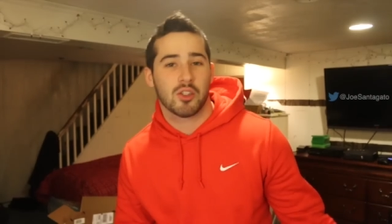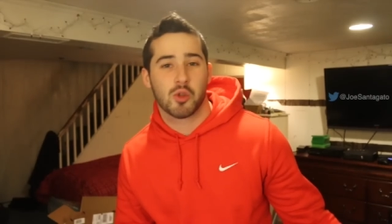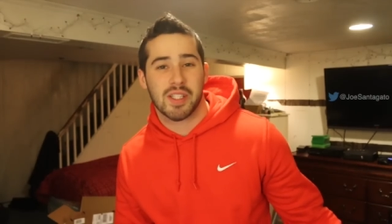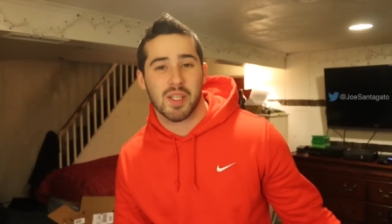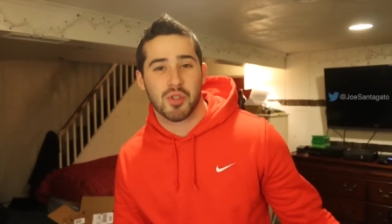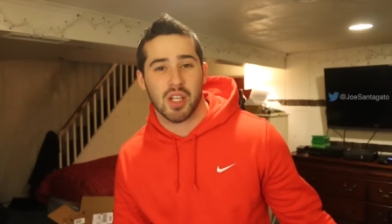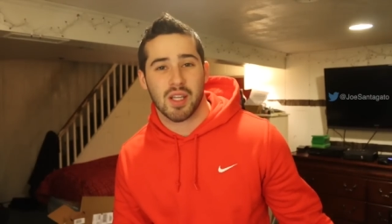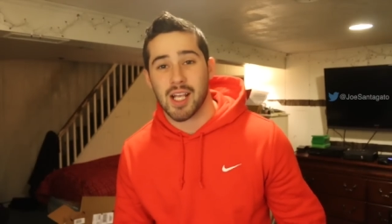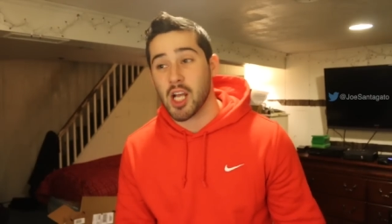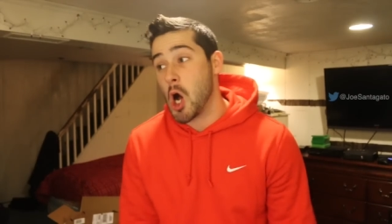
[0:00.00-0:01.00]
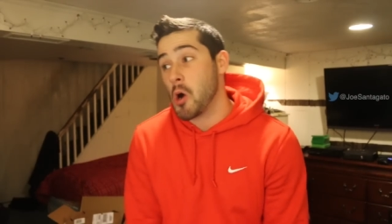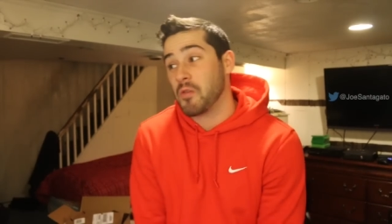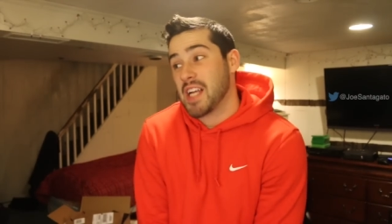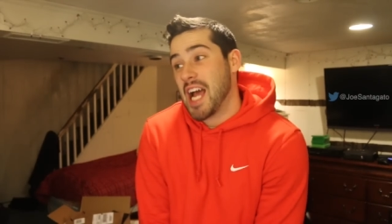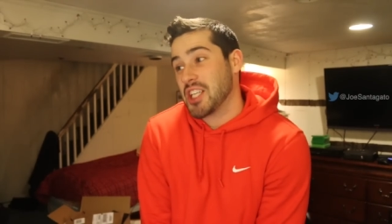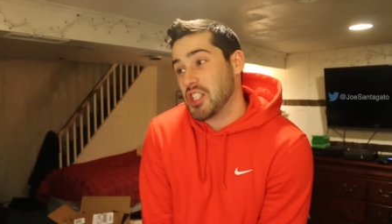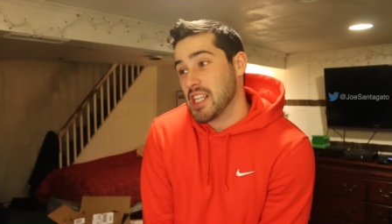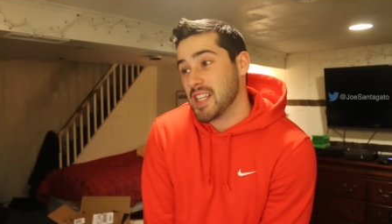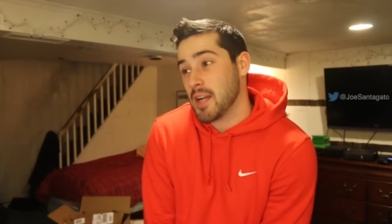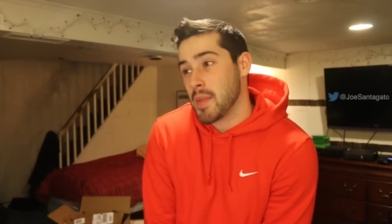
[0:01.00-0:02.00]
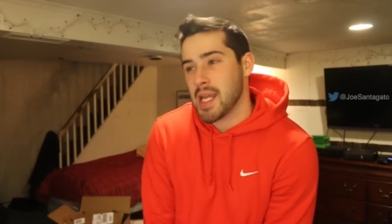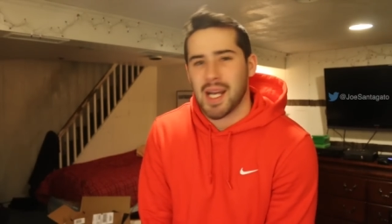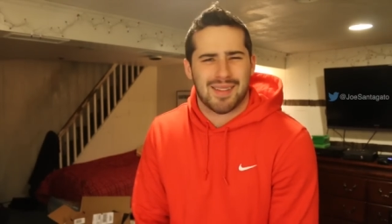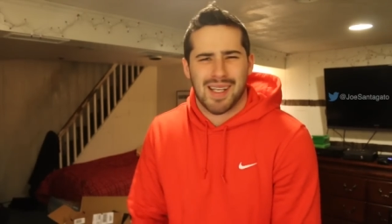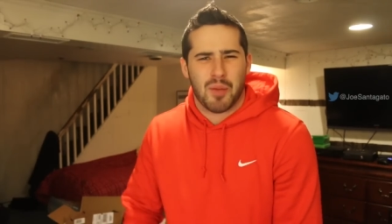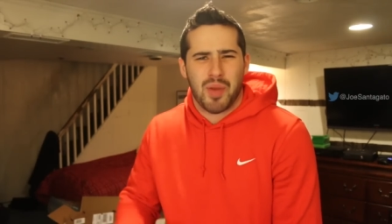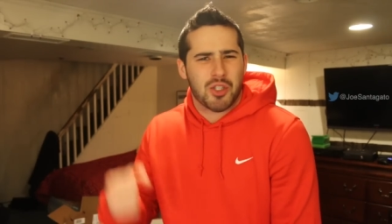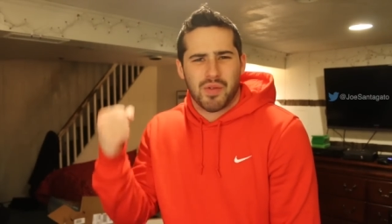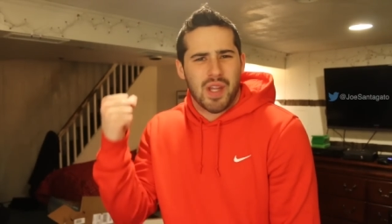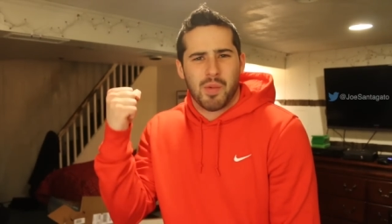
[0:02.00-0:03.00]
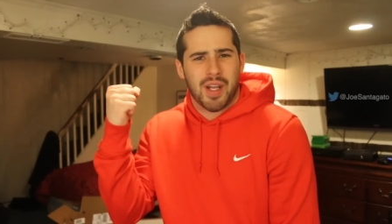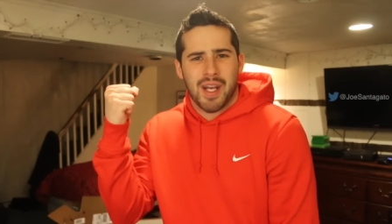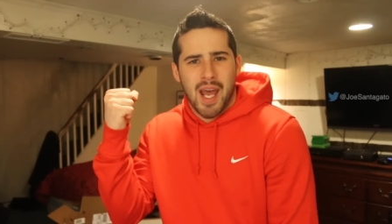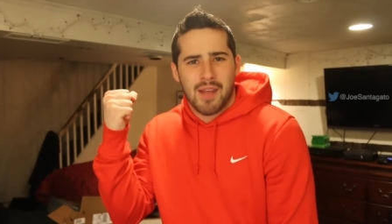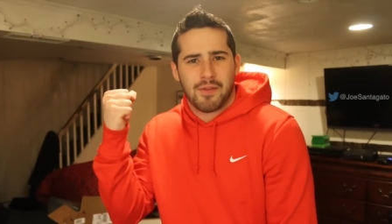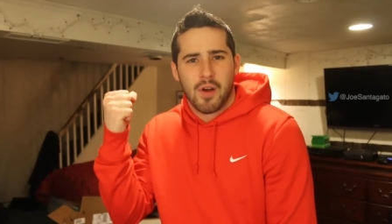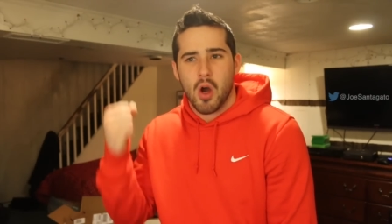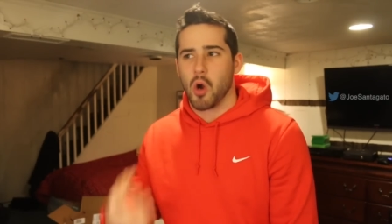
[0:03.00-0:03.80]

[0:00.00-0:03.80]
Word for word: They'll tweet some shit like, oh, if a guy cheats on me, and it's like a picture of them with a knife,